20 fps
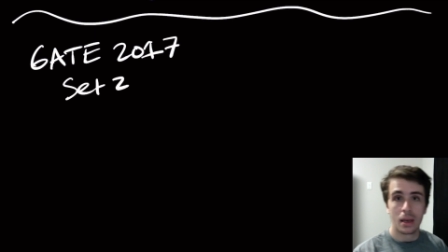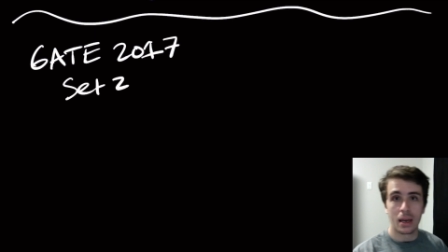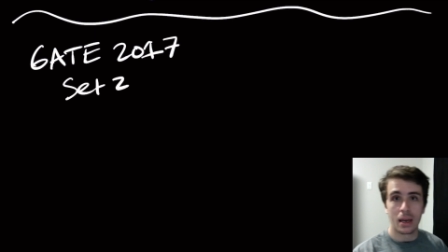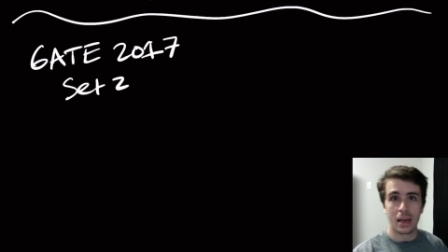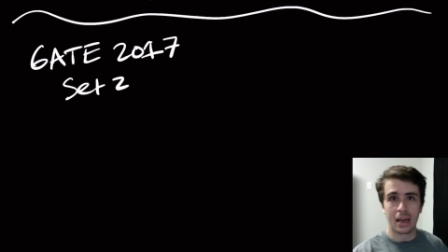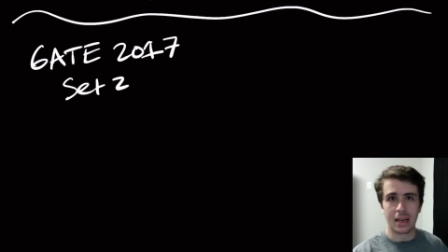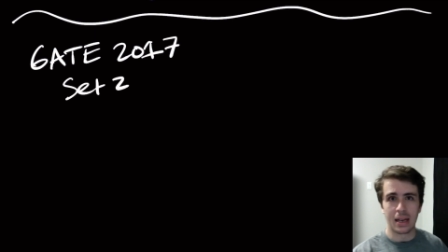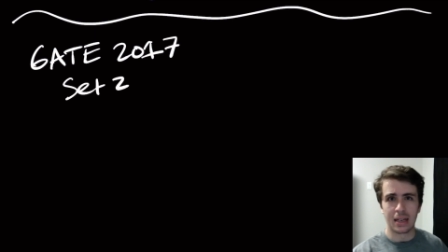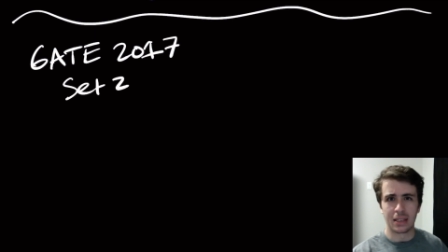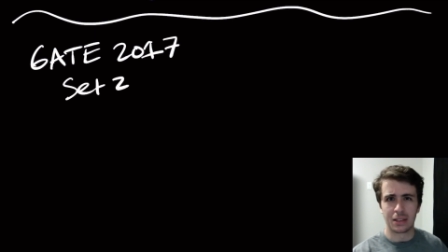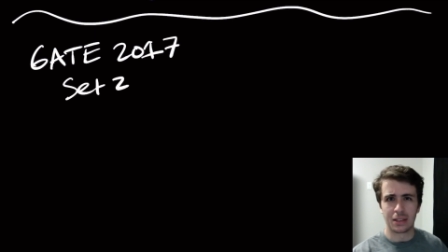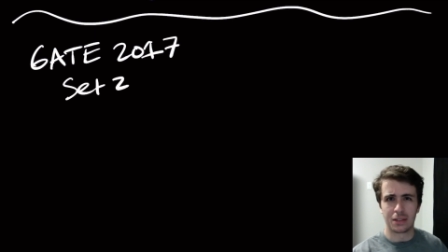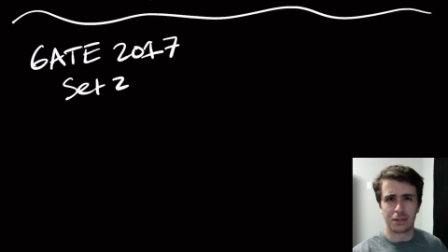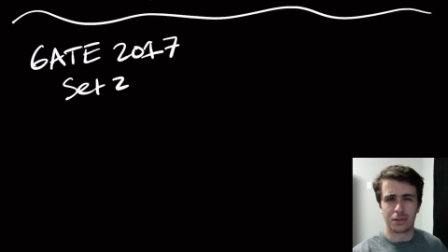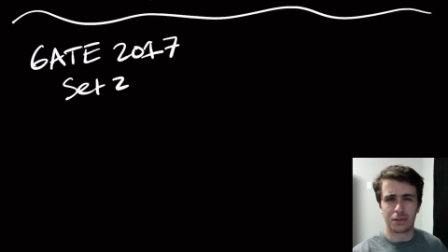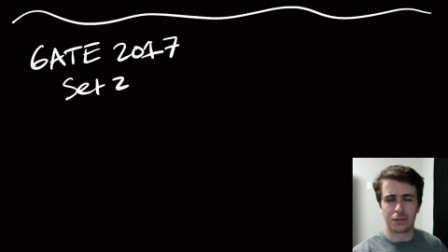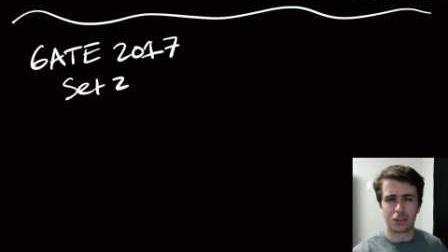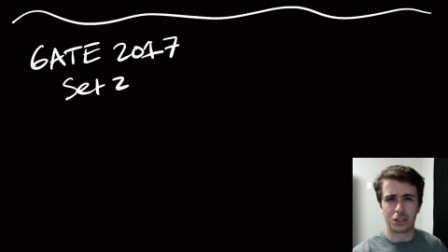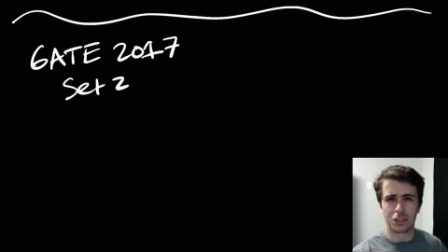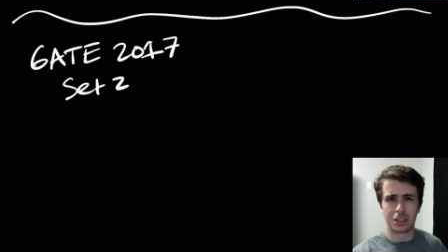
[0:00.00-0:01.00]
and
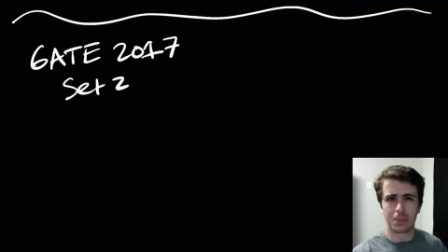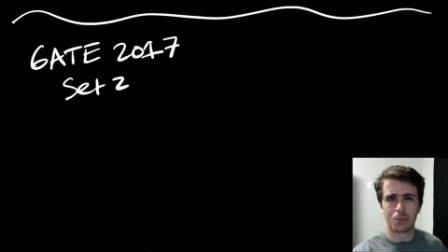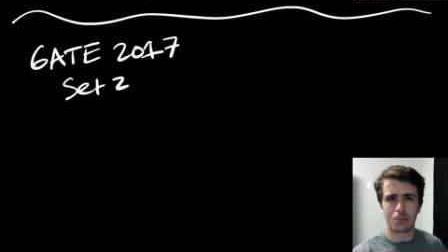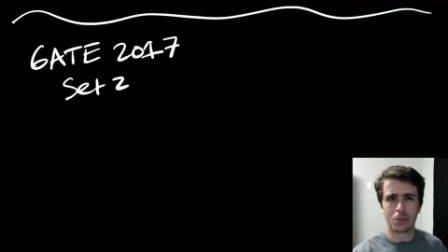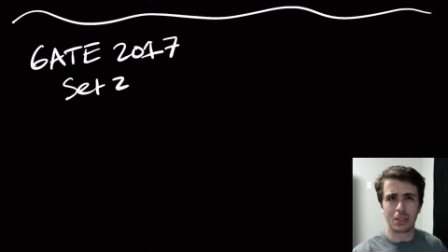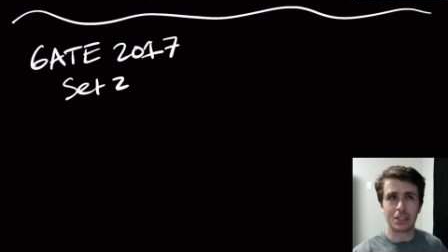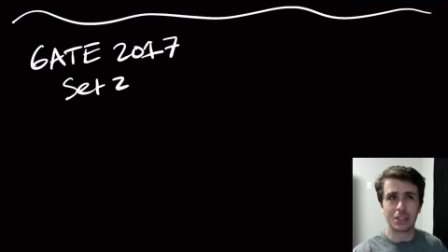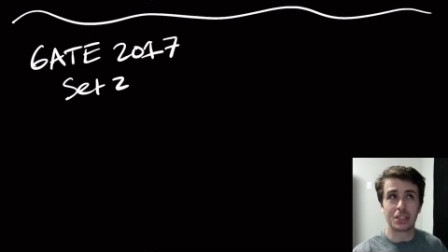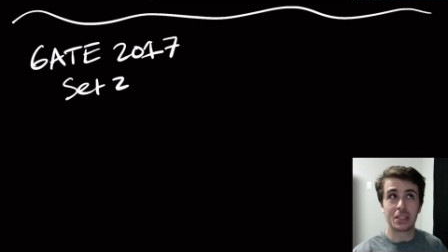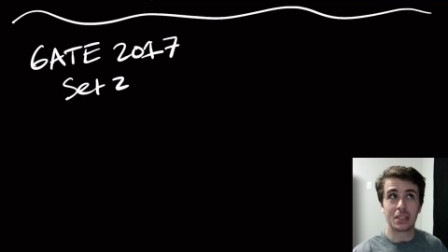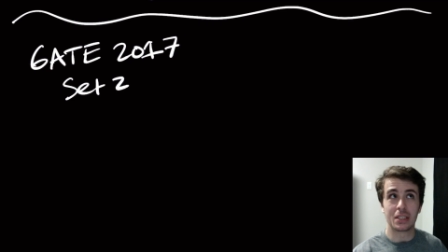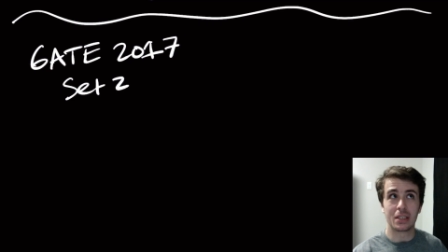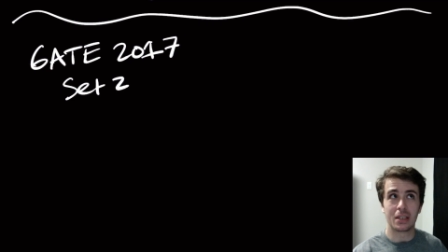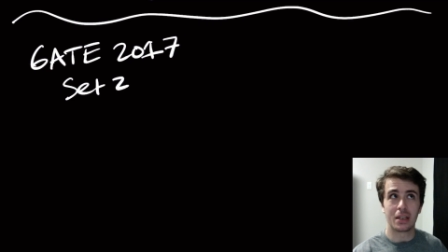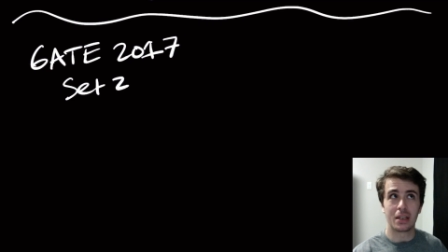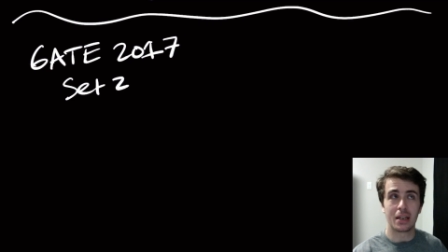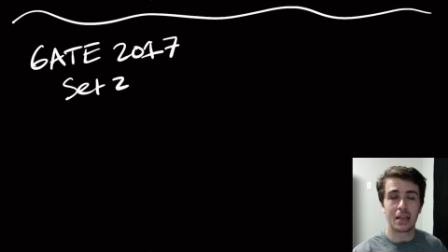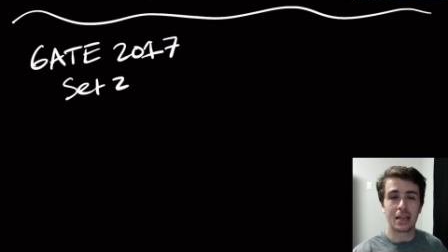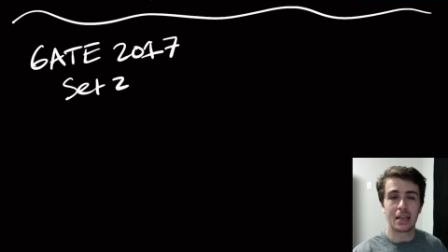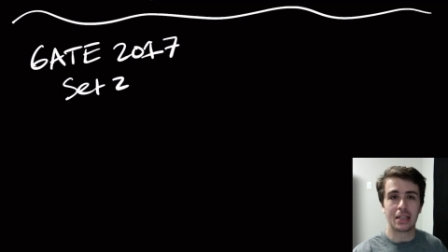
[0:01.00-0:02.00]
for some reason
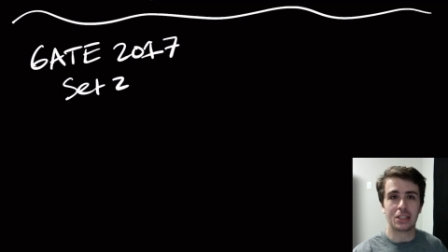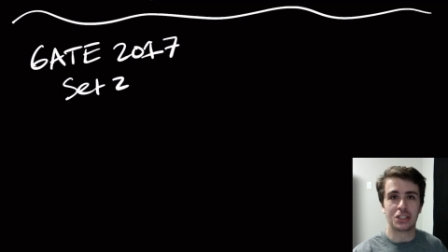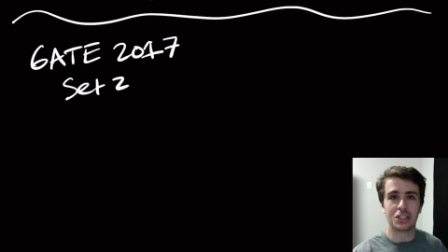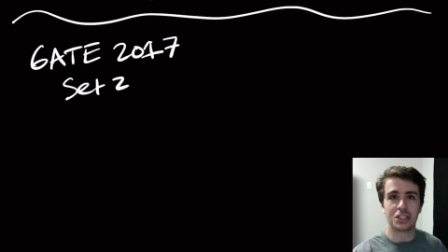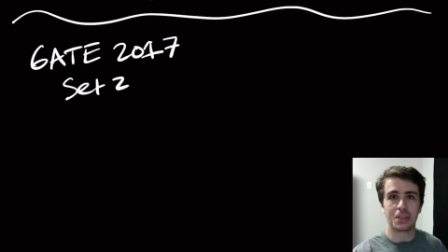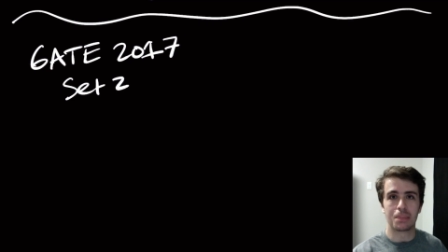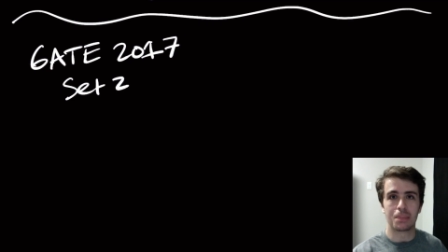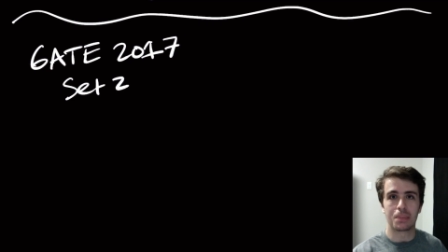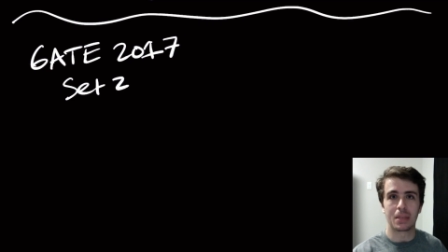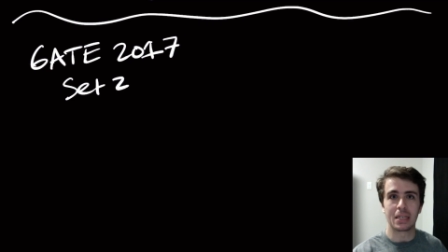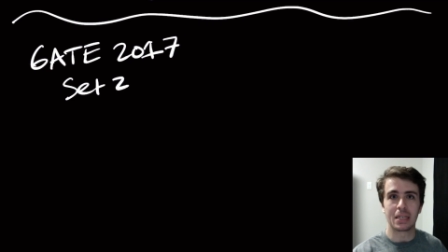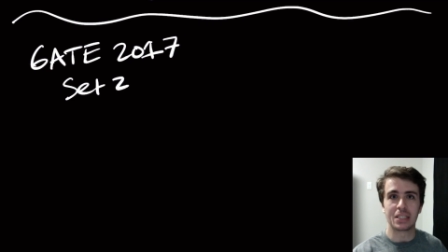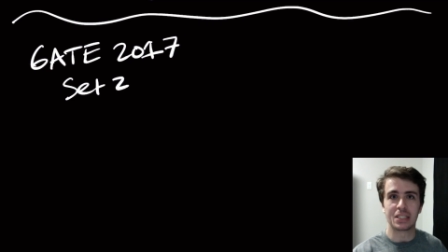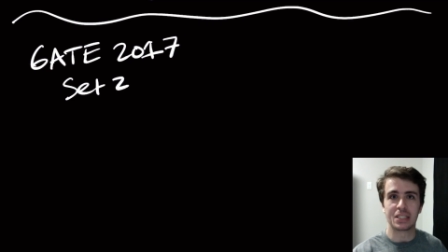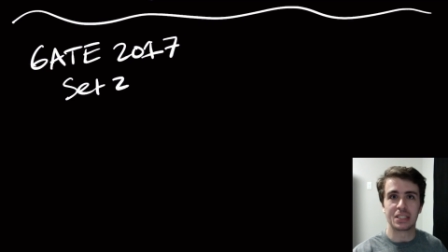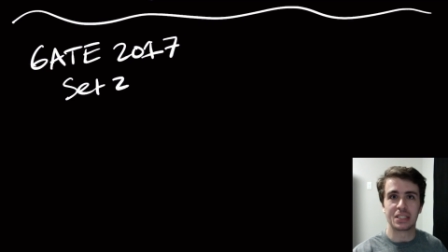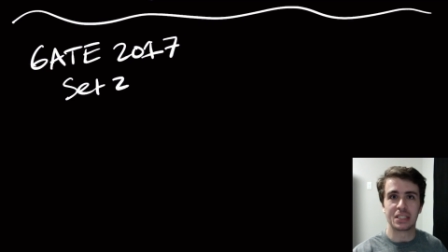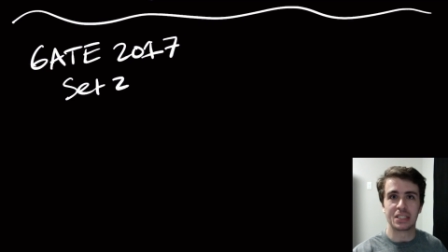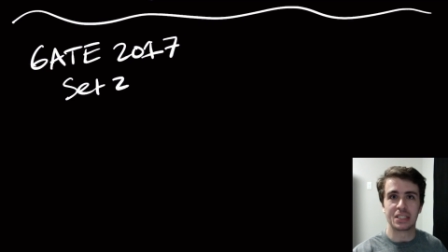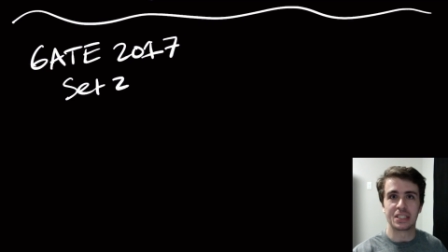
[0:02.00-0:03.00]
in some
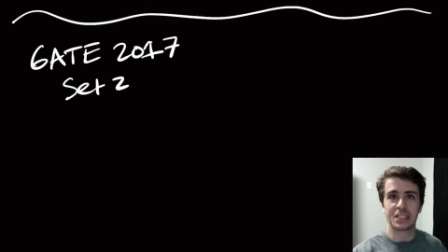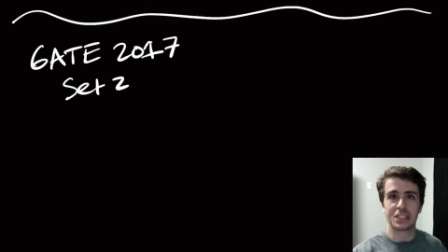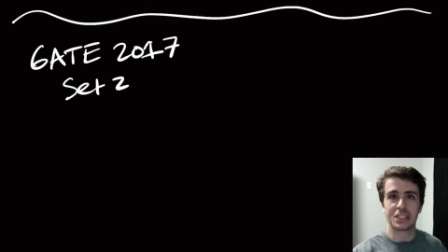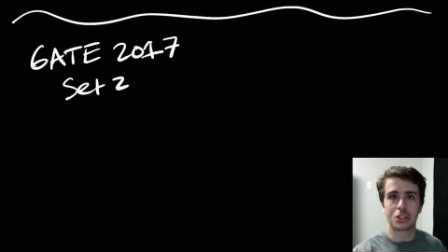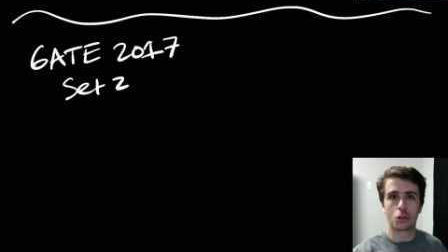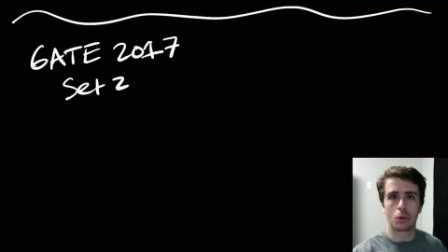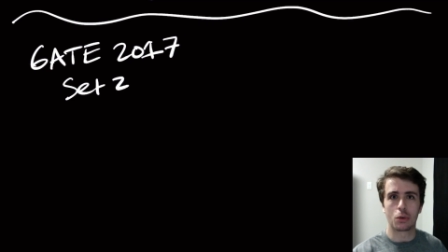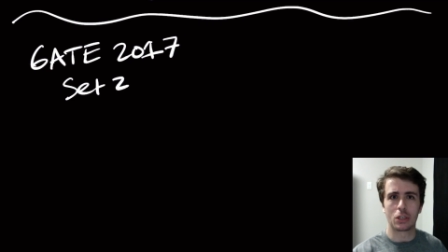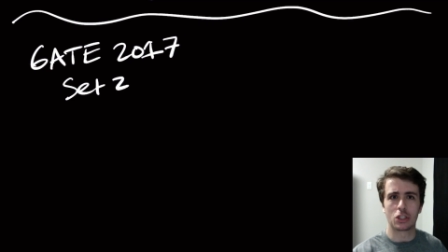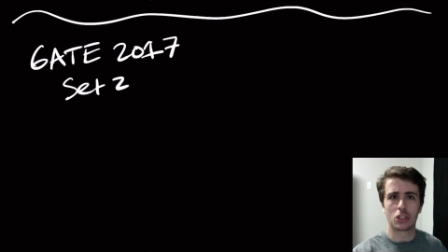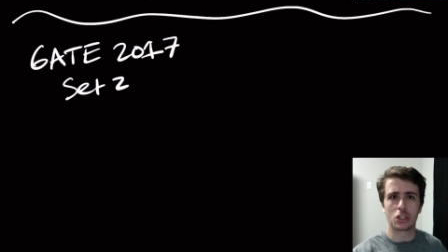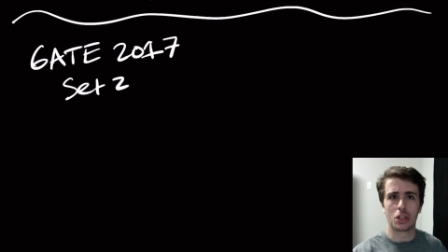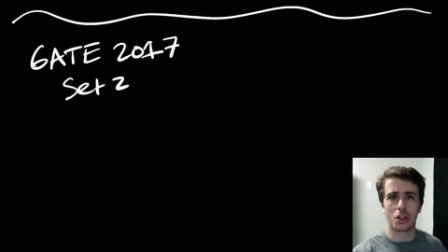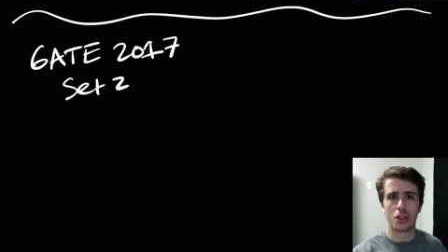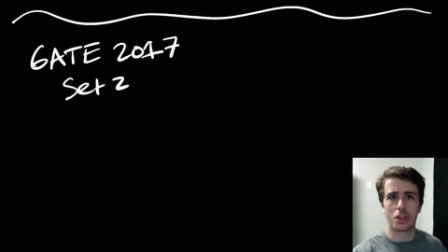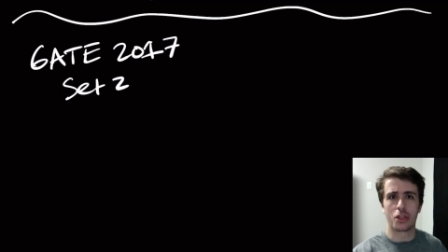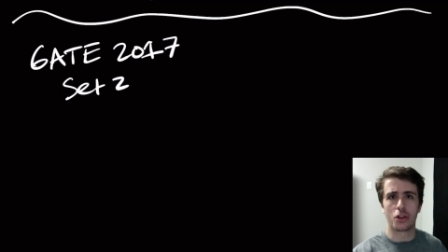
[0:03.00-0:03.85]
places it says question